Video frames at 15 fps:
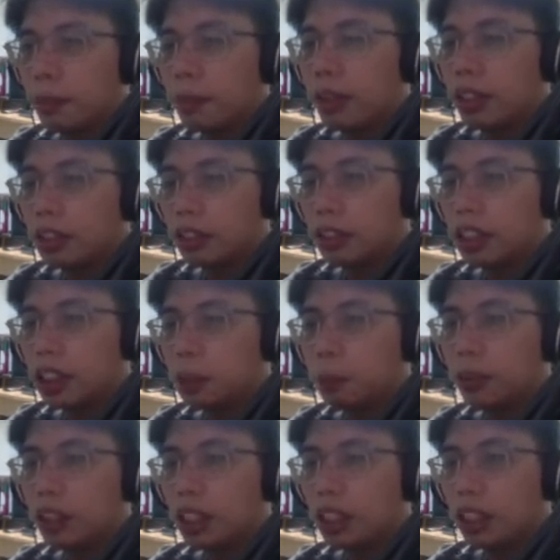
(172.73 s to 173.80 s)
So just put
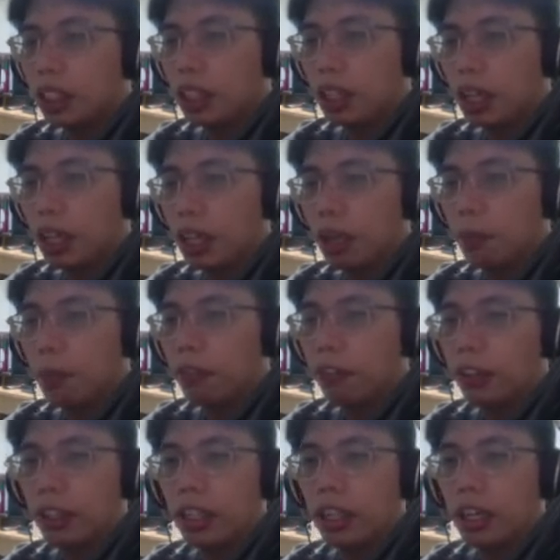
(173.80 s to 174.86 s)
it before
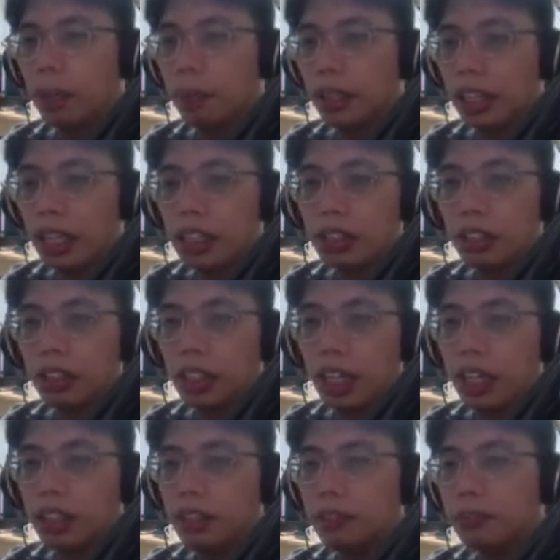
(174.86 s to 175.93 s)
the application tag.
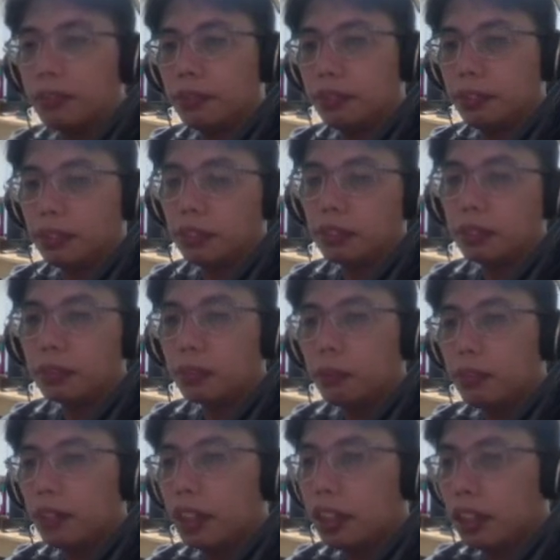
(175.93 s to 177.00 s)

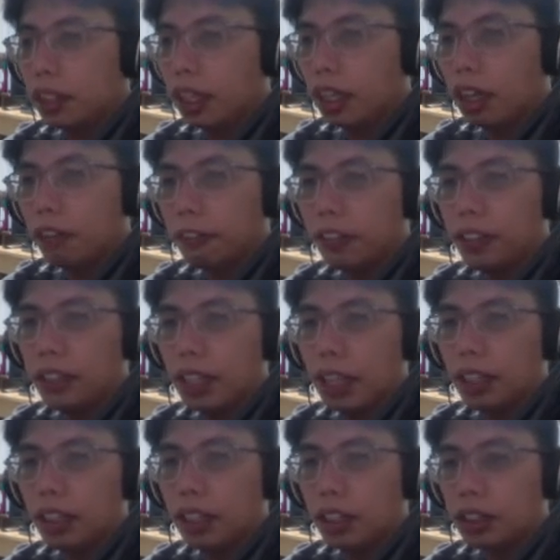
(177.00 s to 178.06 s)
Then after that,
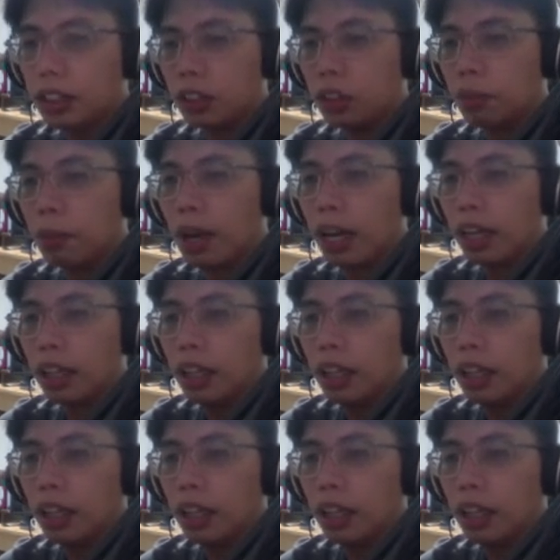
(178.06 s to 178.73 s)
let's go back.